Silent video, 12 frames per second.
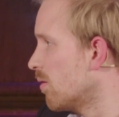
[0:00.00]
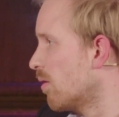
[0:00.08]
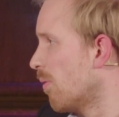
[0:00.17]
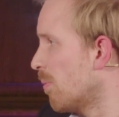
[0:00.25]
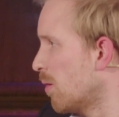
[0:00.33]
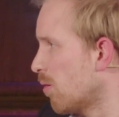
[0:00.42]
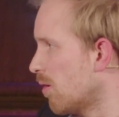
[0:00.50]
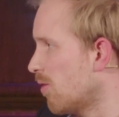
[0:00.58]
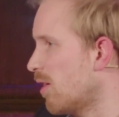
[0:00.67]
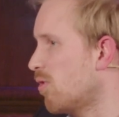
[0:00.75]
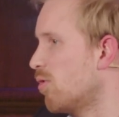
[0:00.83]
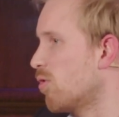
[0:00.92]
government
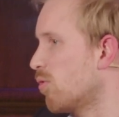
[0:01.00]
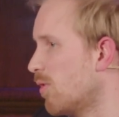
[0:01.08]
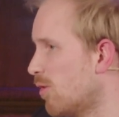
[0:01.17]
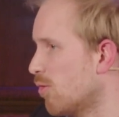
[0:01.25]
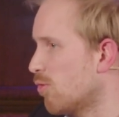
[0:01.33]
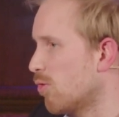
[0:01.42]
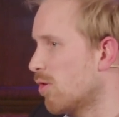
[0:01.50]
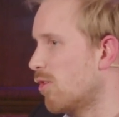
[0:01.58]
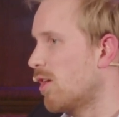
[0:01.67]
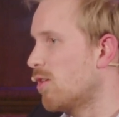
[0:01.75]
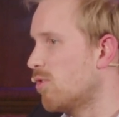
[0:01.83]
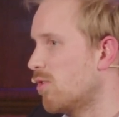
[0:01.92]
organizations or research
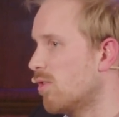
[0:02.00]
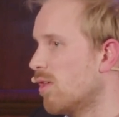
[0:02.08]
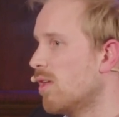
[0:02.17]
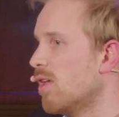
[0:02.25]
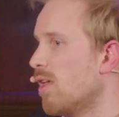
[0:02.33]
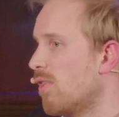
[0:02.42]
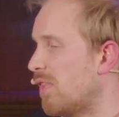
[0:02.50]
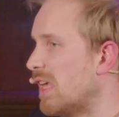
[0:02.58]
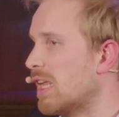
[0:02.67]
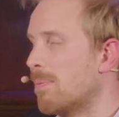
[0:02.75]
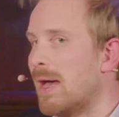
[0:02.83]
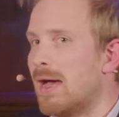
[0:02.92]
organizations
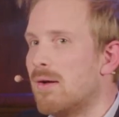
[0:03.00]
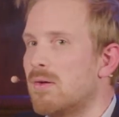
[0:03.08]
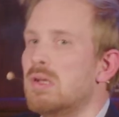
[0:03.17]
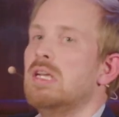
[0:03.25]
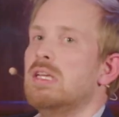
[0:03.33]
thinking about,